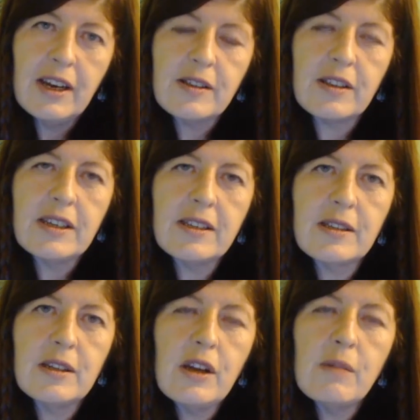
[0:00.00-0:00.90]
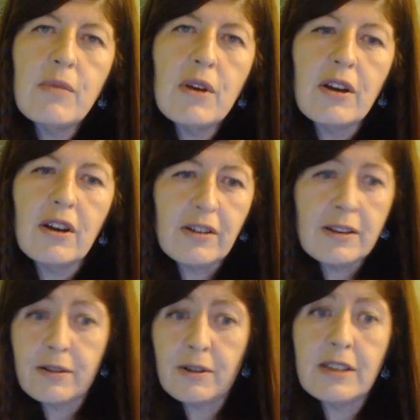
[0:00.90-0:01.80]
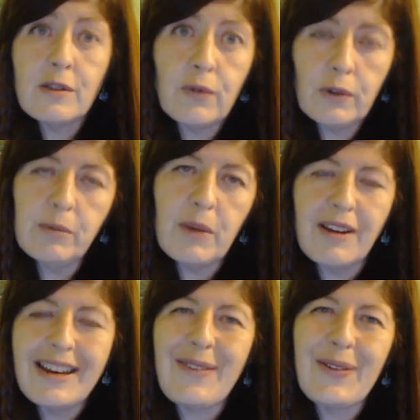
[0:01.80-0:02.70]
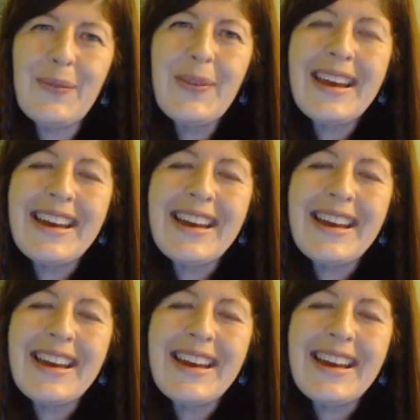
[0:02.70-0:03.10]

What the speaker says: So this new moon, sorry, this full moon even,